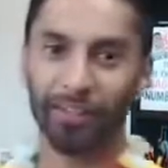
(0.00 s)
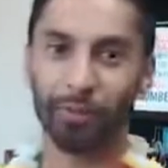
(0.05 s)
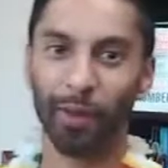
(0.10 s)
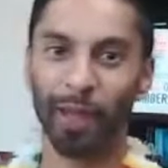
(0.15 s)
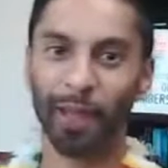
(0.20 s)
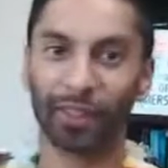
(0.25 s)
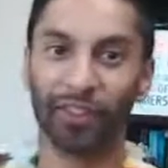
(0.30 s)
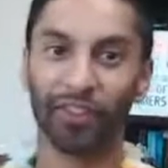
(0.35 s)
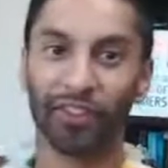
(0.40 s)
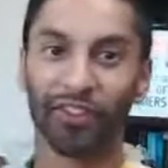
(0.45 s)

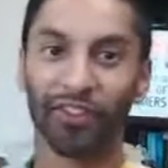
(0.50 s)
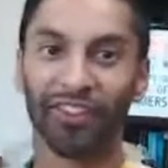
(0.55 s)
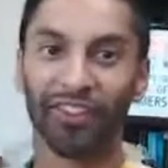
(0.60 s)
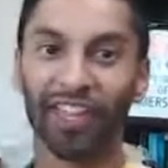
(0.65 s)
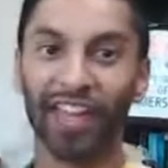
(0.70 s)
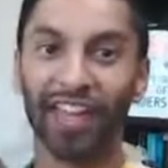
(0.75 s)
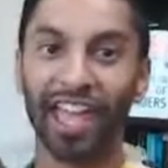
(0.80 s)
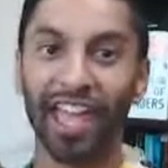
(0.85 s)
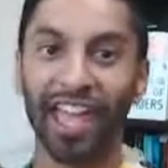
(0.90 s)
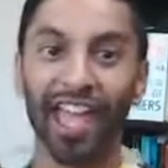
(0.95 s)
Spell this,
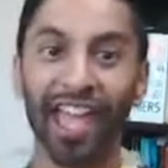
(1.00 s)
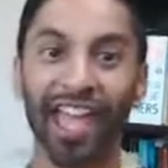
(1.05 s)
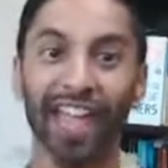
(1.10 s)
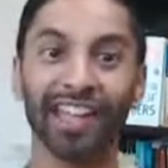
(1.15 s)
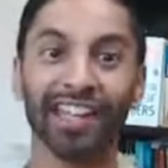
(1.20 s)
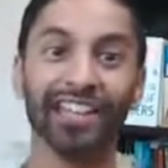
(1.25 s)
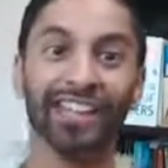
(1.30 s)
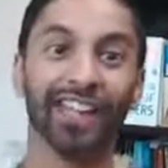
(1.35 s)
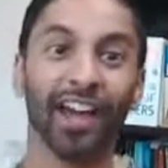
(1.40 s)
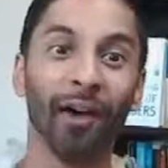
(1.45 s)

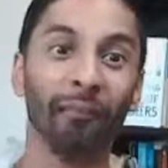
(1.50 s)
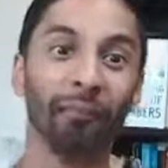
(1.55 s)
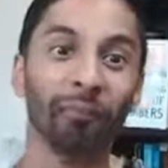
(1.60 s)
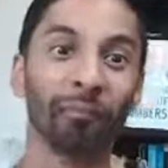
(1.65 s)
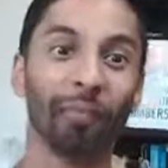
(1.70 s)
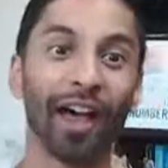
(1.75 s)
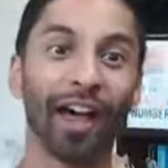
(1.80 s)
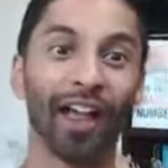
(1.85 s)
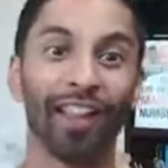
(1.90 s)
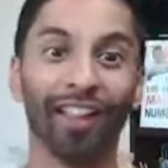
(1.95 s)
a
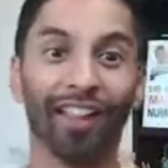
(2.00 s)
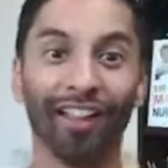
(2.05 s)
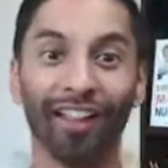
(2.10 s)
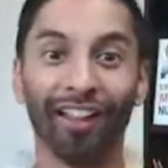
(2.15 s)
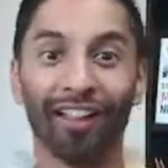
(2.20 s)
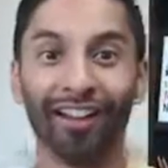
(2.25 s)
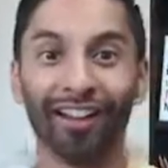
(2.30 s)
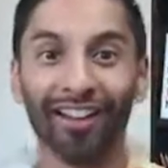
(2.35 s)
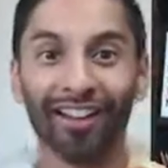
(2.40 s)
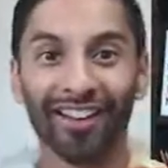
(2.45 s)
dumbbell.
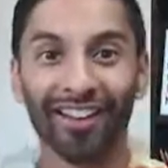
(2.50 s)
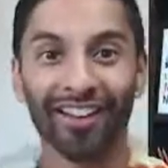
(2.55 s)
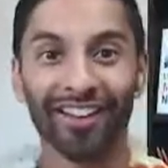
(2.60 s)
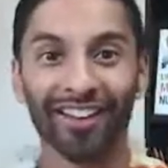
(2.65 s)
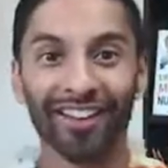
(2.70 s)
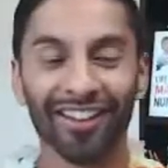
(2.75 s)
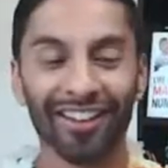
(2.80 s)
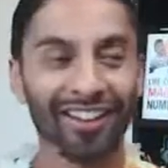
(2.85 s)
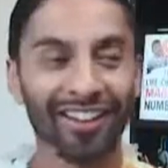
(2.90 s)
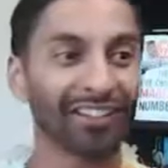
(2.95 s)

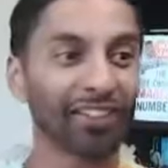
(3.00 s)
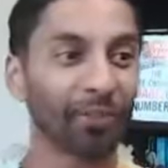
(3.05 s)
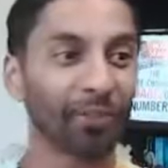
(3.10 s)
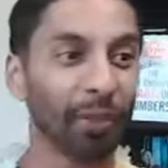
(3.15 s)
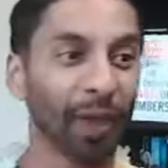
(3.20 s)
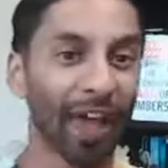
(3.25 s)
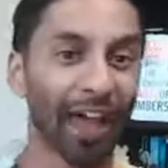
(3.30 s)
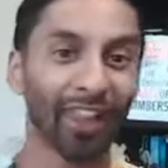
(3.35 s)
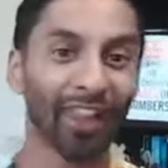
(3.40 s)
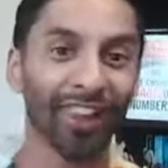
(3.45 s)

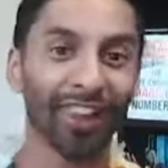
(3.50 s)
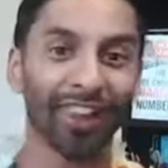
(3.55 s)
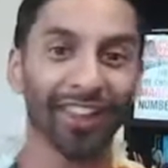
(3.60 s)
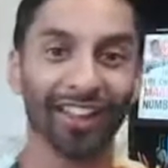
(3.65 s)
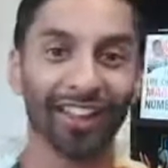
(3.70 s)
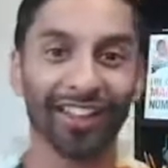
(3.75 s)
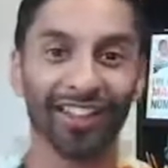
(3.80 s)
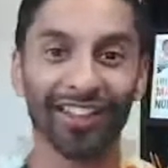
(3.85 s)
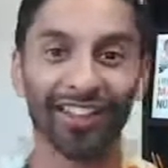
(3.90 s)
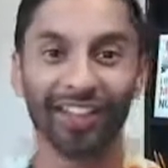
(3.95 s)
Spell
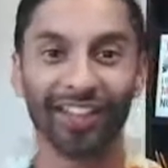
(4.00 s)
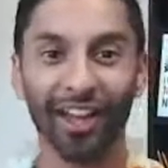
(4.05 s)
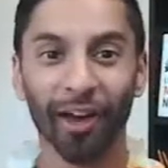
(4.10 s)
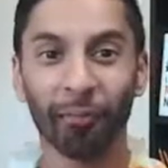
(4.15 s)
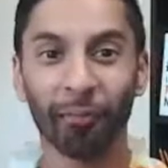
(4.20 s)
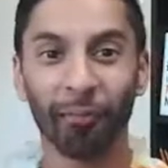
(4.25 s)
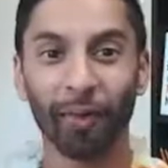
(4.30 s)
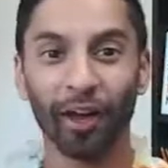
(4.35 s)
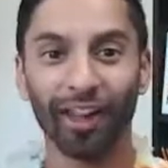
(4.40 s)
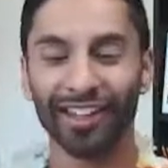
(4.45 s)

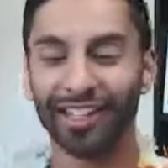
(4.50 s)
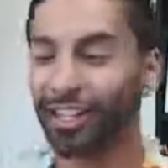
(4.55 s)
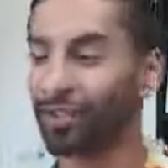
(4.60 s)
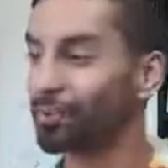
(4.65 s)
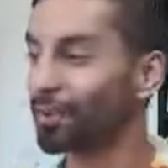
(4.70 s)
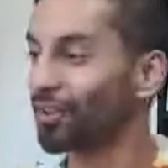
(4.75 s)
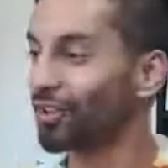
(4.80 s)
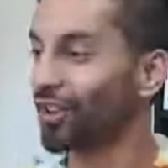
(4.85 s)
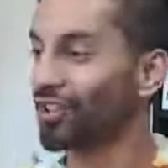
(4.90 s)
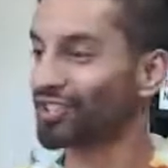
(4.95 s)
dumbbell. It
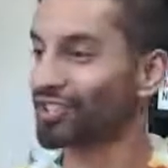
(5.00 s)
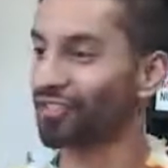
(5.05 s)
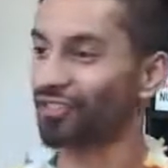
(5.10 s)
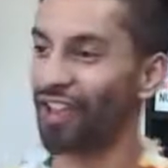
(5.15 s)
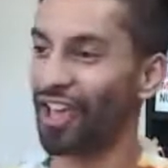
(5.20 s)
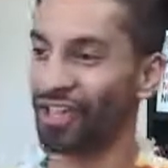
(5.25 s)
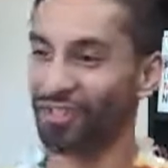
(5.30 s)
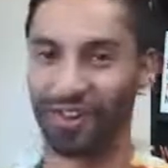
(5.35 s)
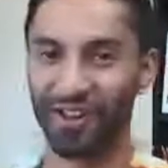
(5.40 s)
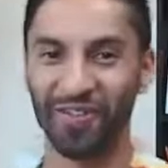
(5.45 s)
gives me a chance to
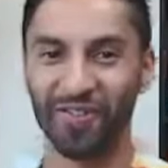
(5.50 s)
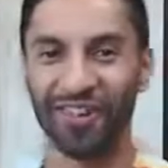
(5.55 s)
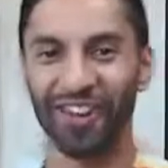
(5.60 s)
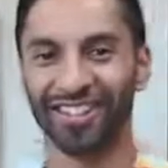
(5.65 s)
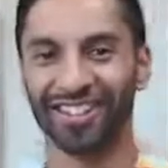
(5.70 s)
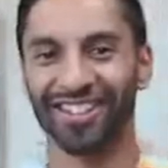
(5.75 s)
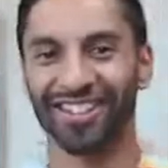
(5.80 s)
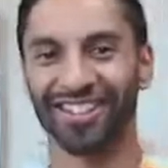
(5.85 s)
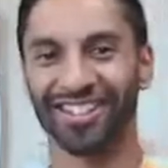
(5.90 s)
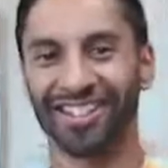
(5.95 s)
flex my
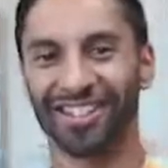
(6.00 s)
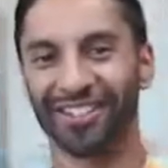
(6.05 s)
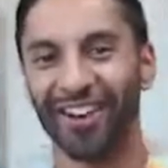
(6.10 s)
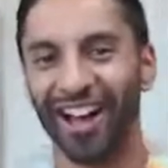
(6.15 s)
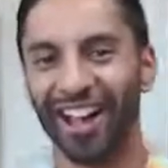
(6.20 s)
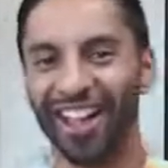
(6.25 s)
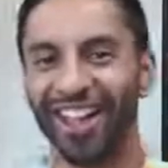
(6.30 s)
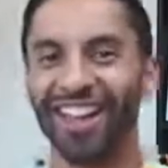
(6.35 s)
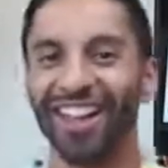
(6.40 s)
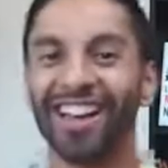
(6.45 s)
muscles as
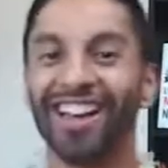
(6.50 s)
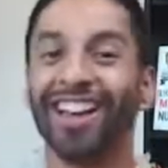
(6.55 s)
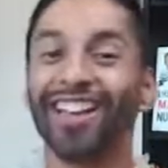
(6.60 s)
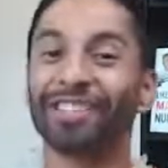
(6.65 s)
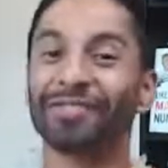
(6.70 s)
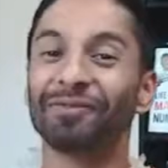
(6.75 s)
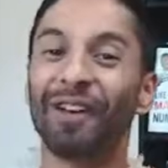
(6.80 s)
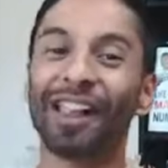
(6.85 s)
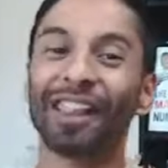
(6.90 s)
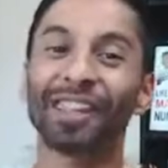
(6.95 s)
well.
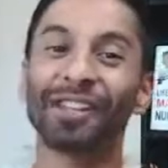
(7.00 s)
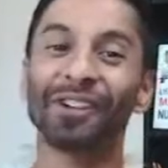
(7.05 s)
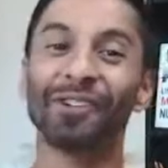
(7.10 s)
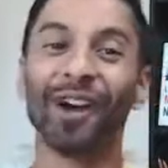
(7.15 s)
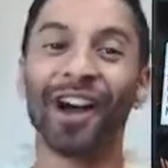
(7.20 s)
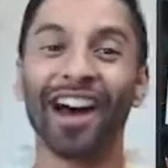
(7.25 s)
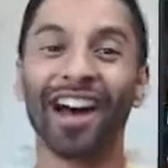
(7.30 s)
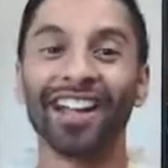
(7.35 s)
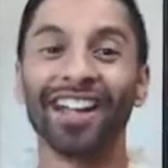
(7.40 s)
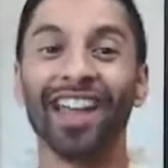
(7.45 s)
Spell the
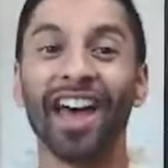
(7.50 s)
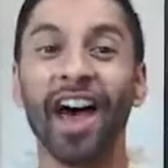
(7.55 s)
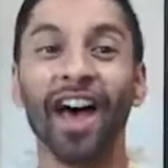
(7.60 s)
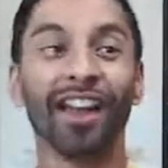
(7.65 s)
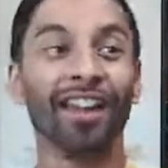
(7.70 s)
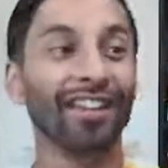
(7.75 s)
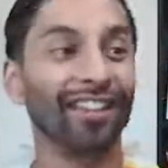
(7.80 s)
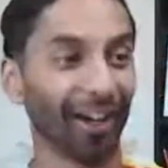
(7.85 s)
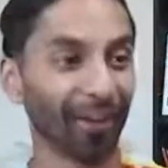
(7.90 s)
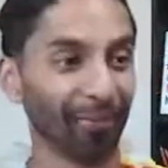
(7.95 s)
word
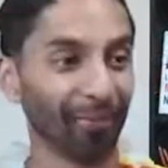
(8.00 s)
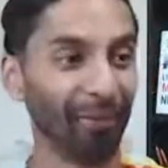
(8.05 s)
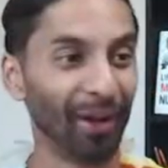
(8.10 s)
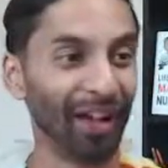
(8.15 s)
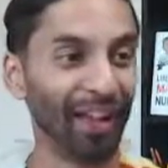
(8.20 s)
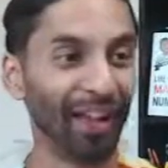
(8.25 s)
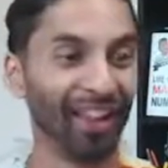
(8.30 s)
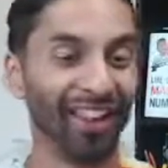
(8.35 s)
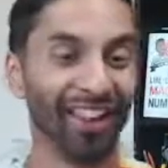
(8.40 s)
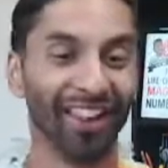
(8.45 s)

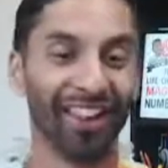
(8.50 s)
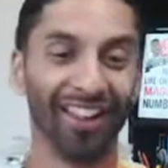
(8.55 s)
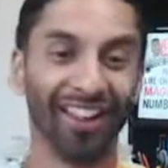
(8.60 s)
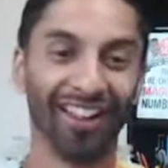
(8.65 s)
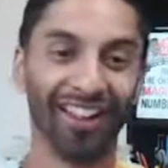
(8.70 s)
dumbbell.